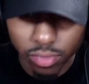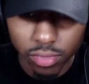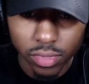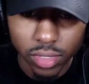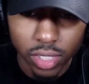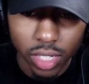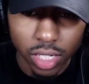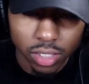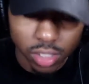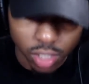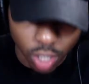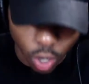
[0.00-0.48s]

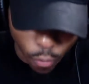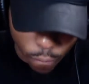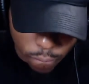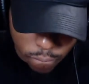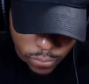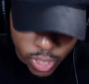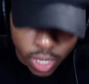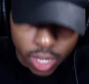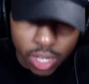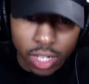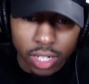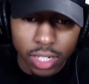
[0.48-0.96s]
So
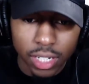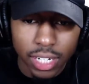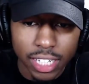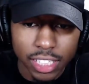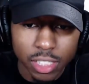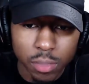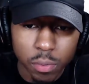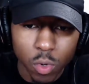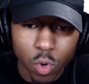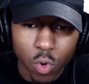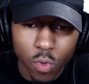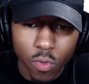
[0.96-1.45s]

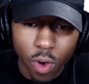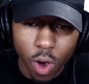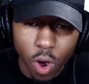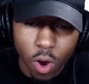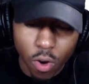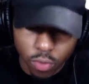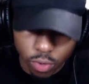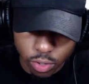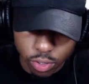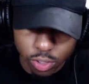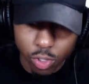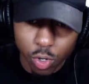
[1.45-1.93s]
let's move
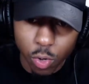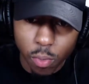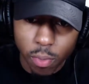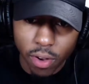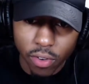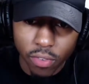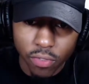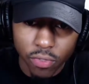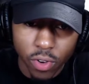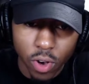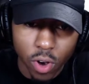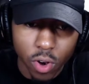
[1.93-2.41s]
over to
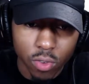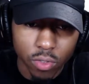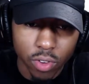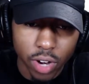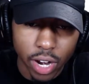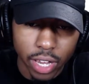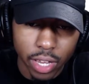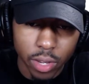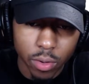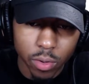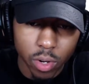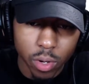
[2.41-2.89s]
my phone
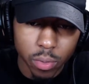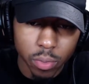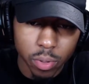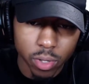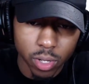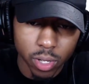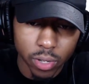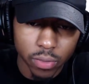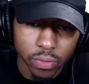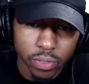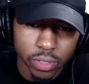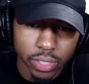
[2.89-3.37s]
right here. We're going to
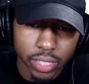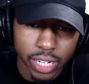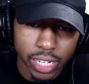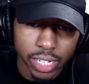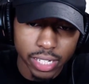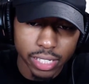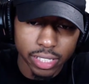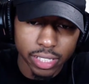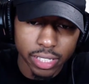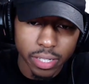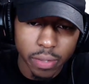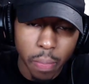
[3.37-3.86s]
pull up
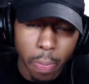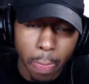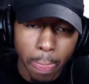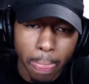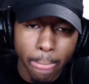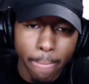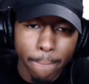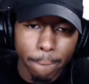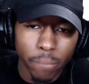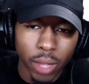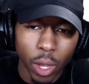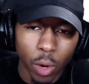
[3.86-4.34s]
Fidelity.
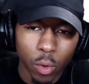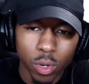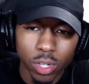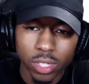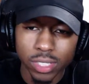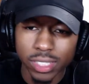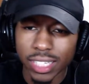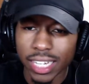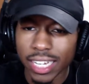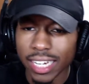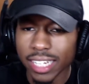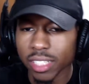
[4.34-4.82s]
I will
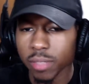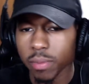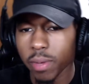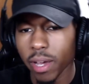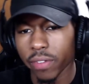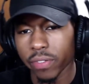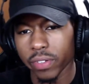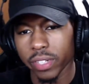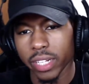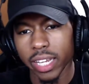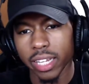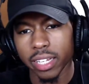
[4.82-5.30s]
say this
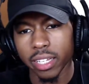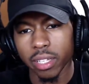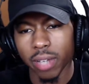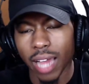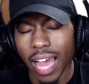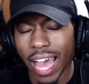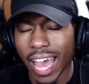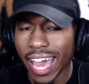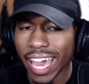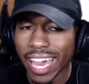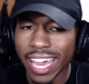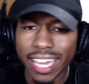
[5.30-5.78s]
about Fidelity.
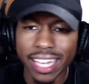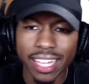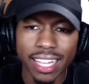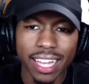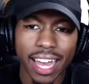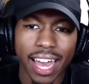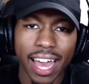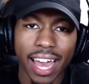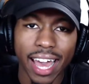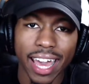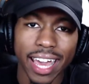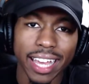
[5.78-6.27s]
I hate
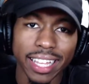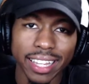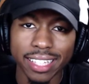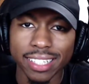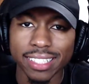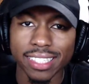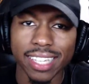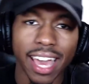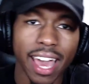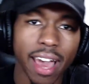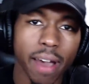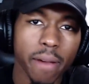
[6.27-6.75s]

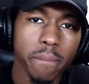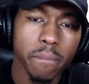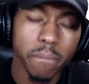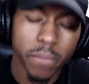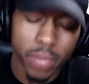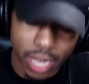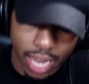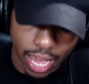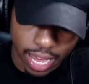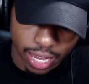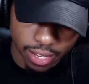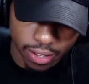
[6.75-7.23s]
this app.
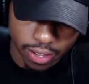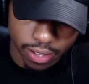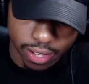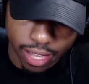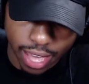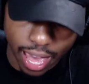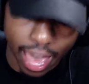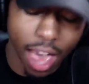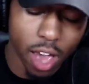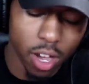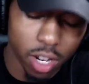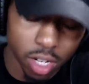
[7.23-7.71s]
Like
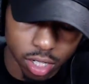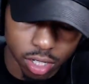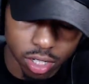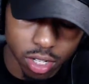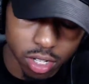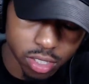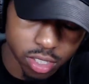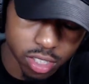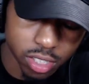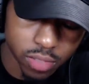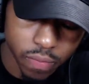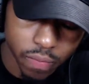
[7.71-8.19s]
how it
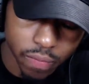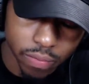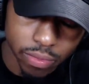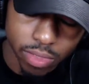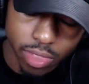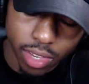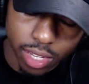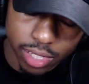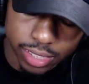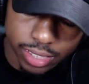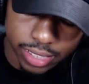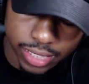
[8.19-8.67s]
looks
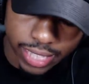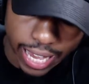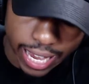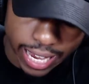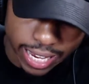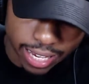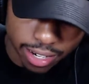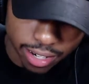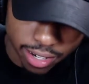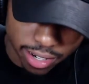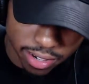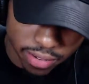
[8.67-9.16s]

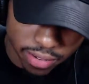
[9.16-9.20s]
dated.